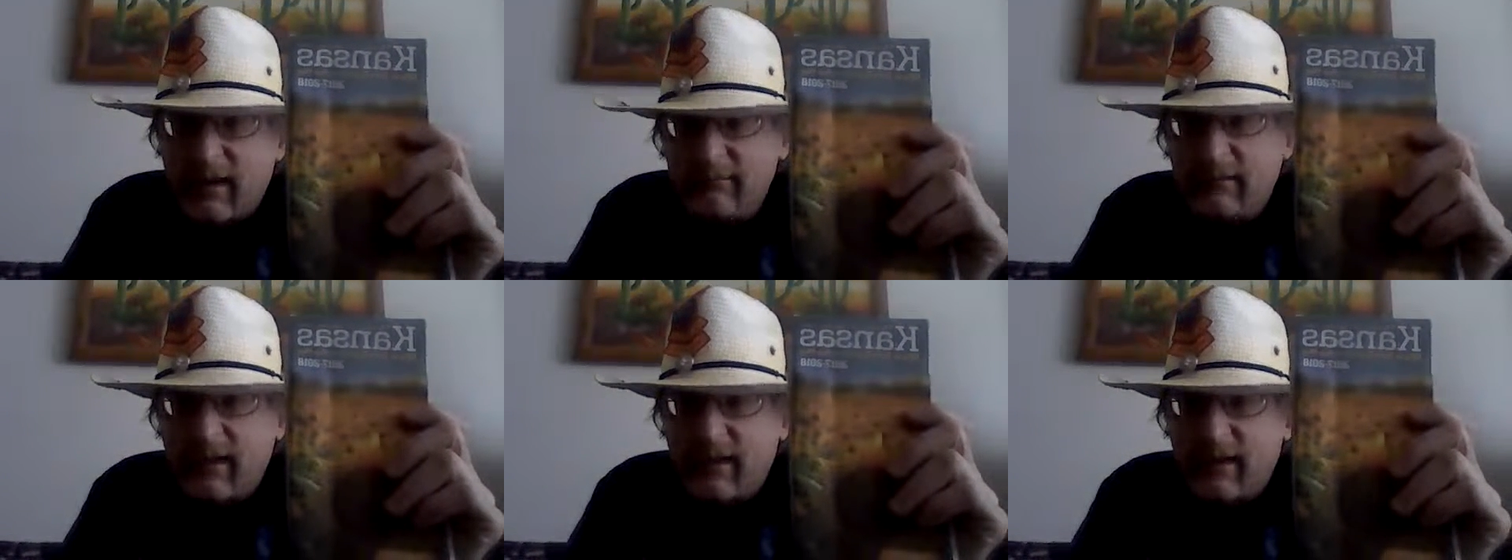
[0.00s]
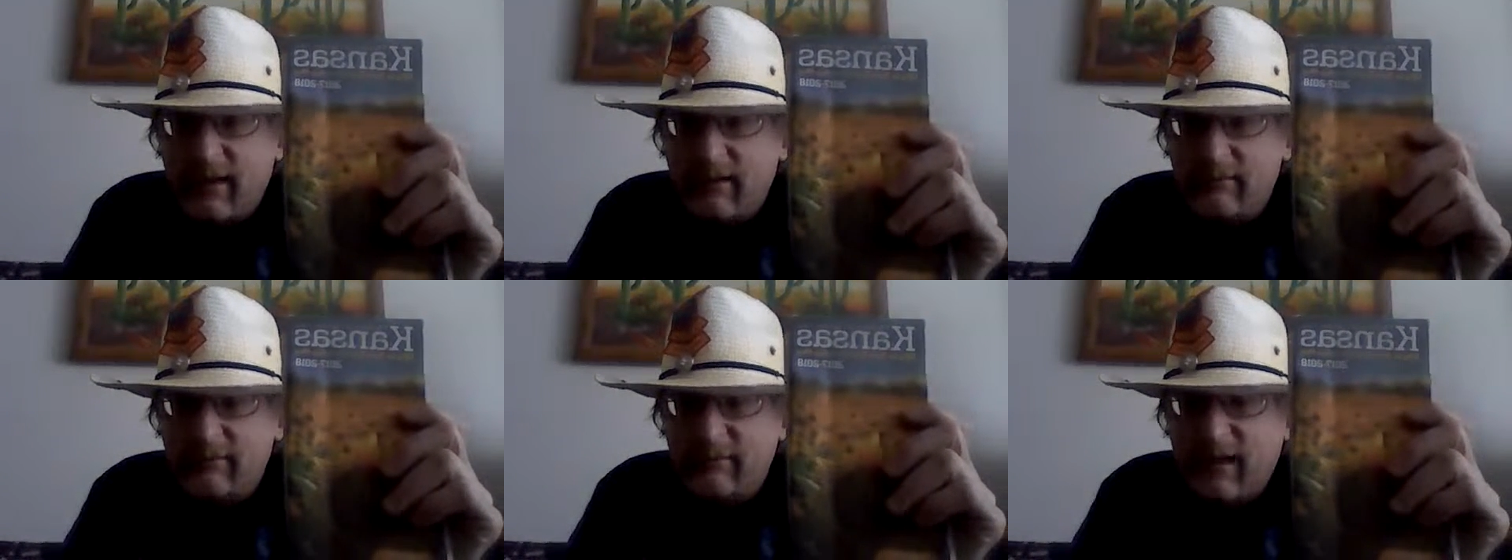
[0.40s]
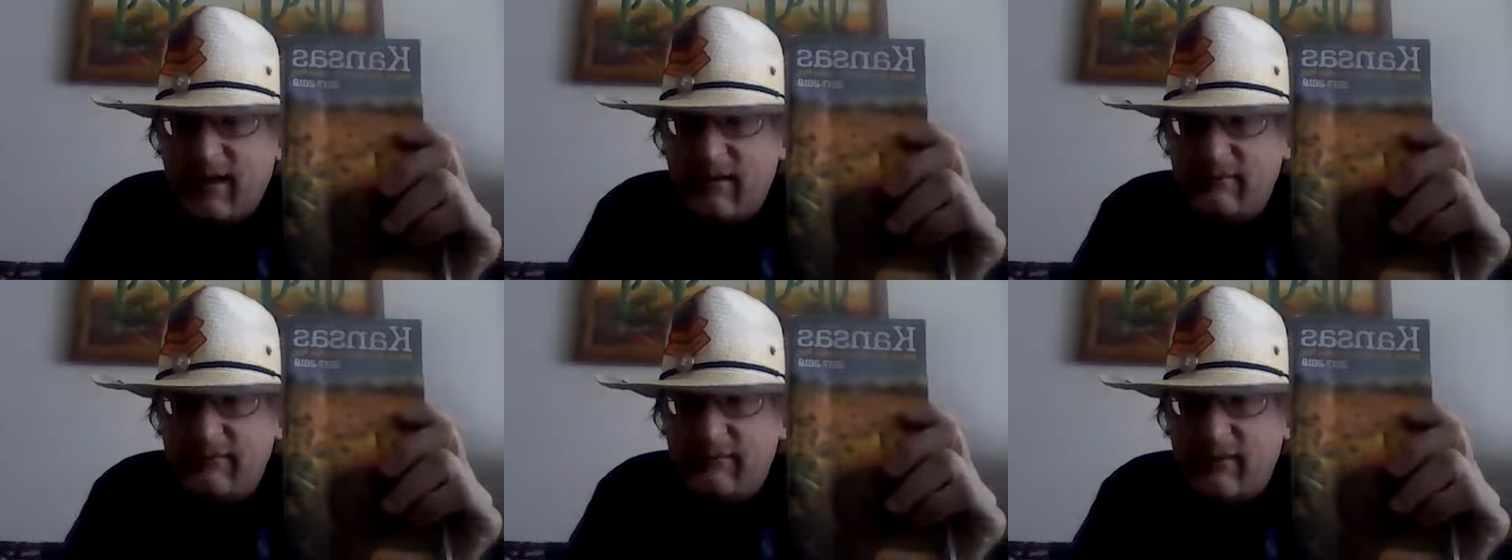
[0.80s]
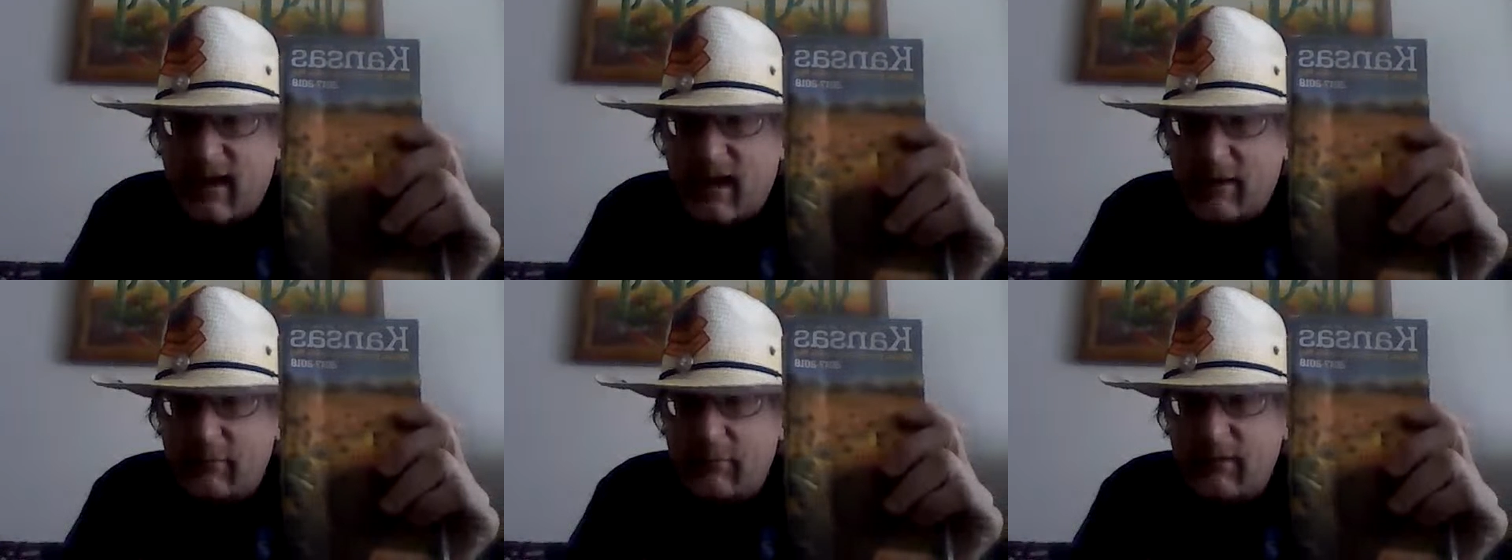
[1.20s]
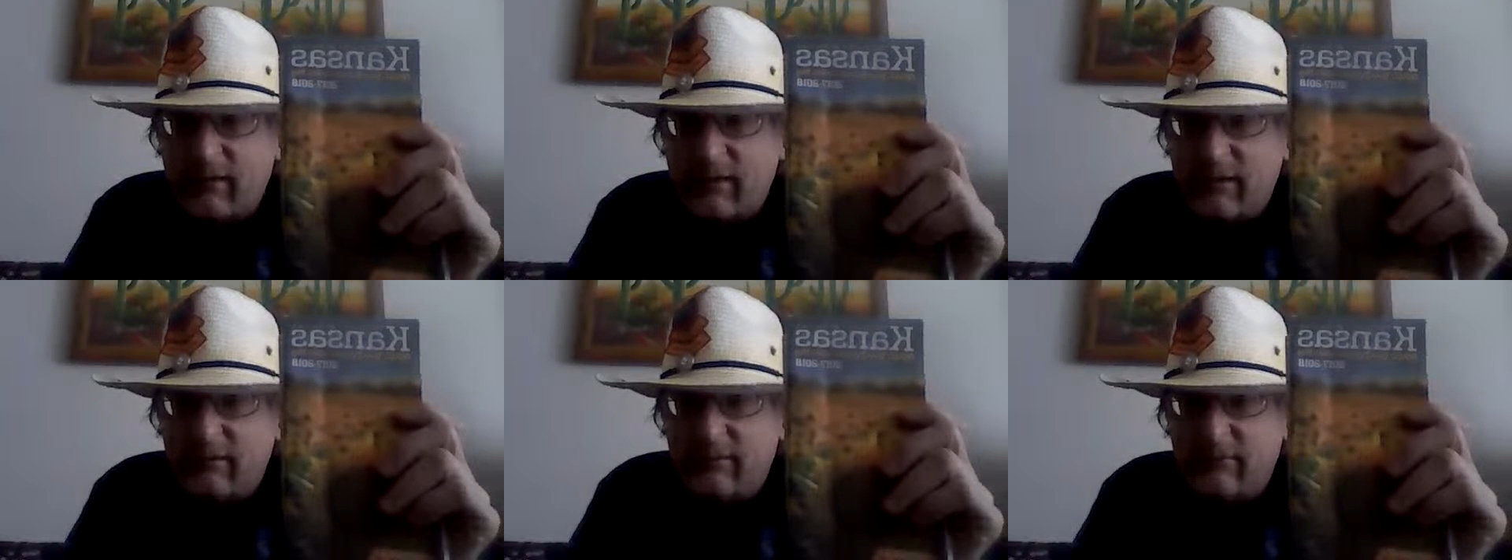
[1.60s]
and today's
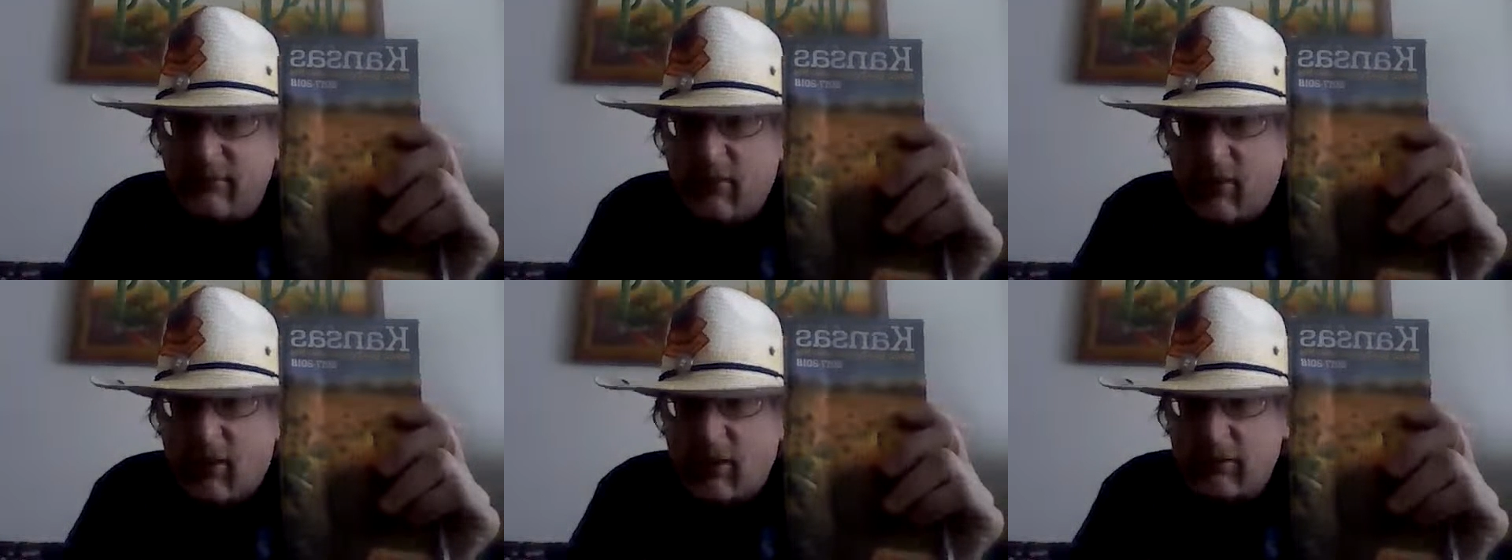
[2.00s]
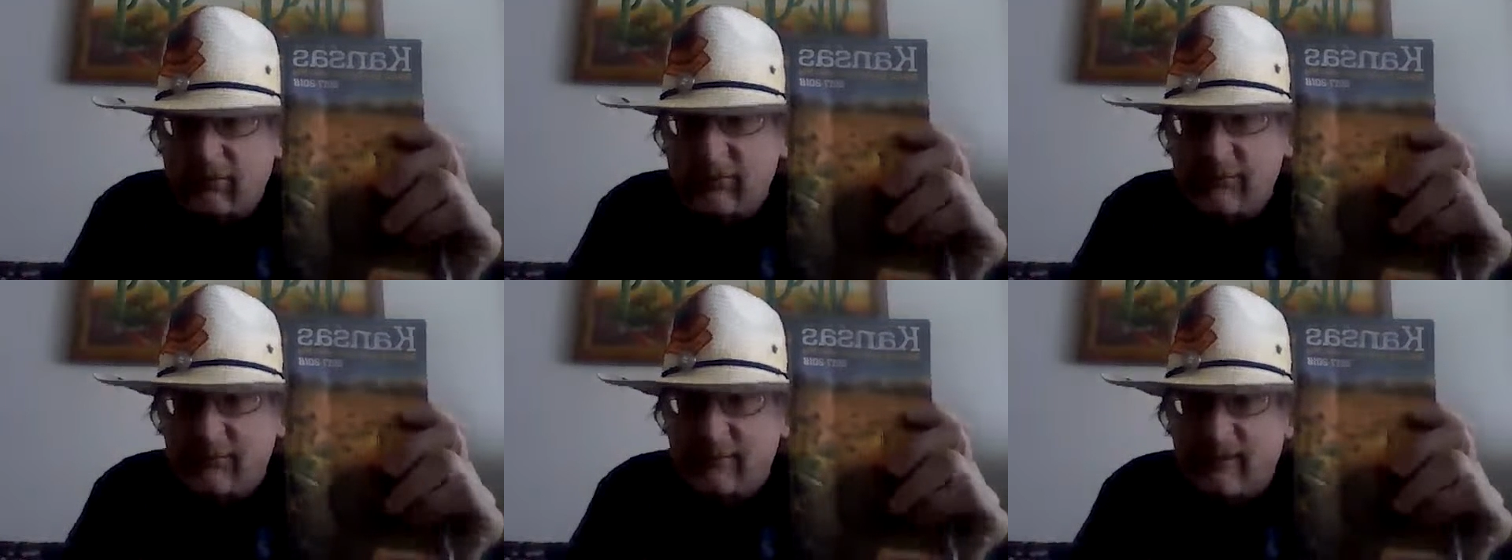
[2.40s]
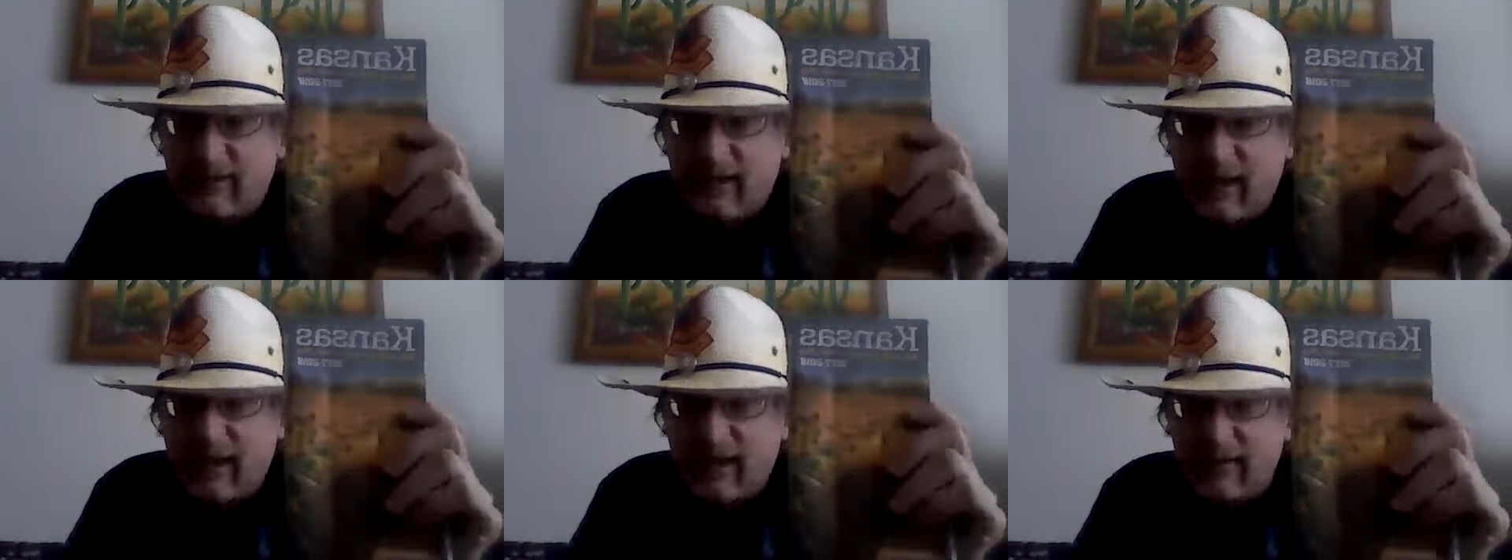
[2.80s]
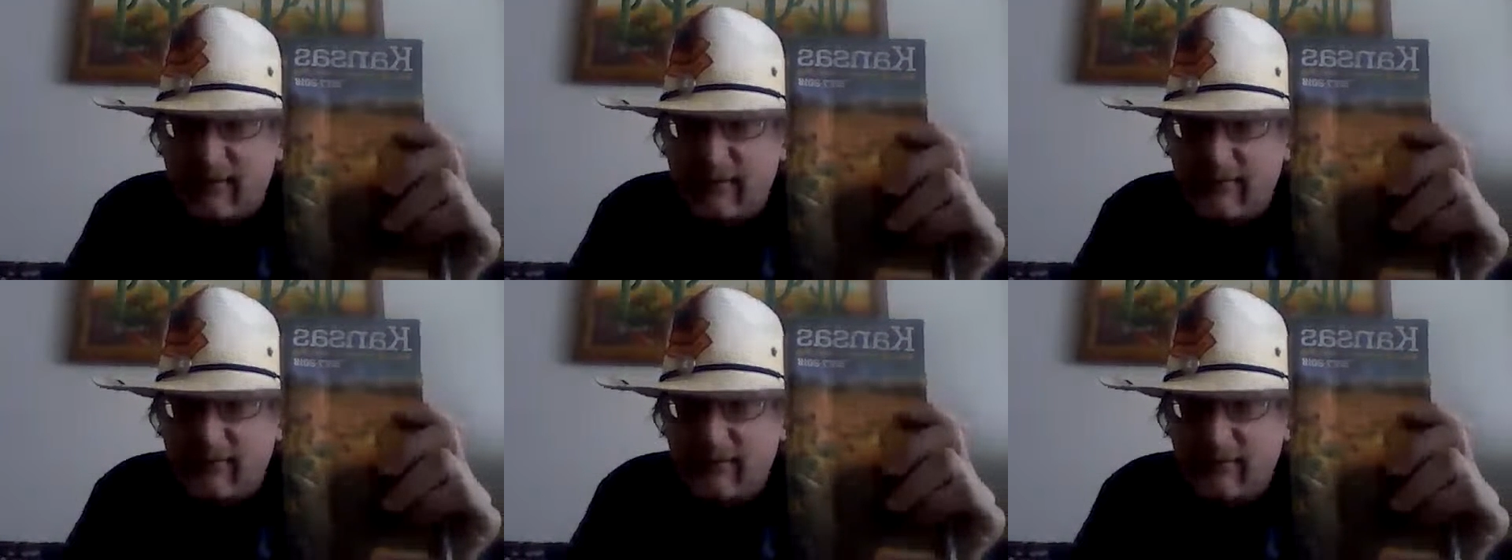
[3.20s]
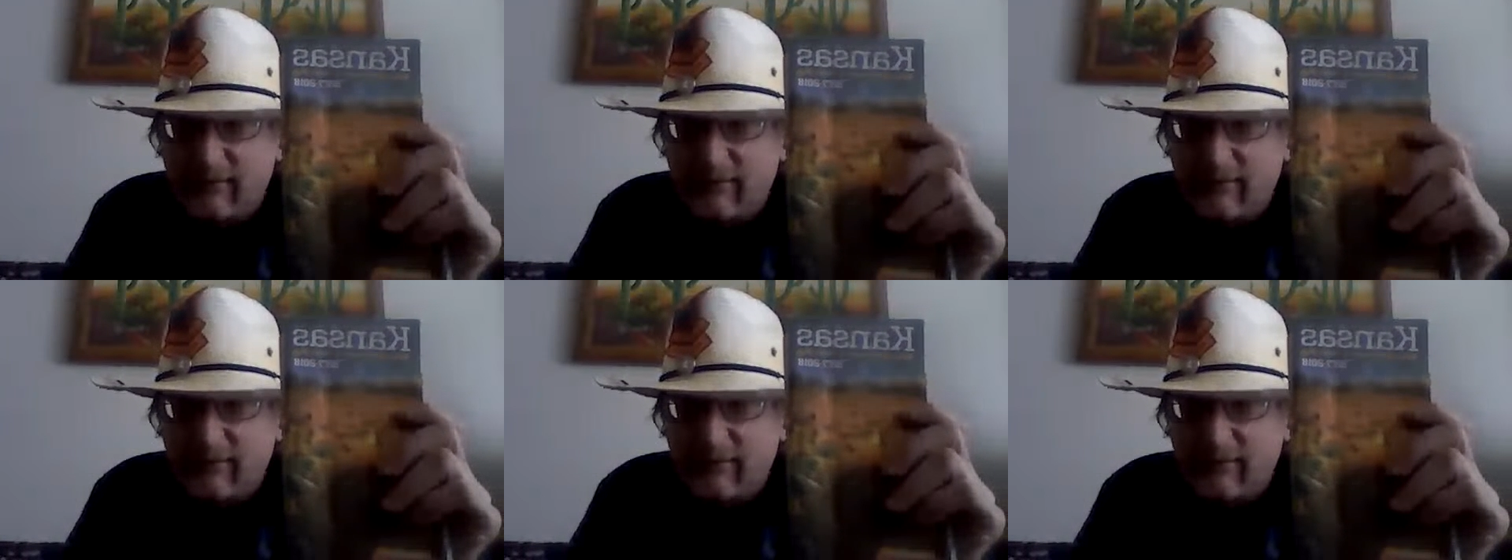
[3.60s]
topic is Kansas.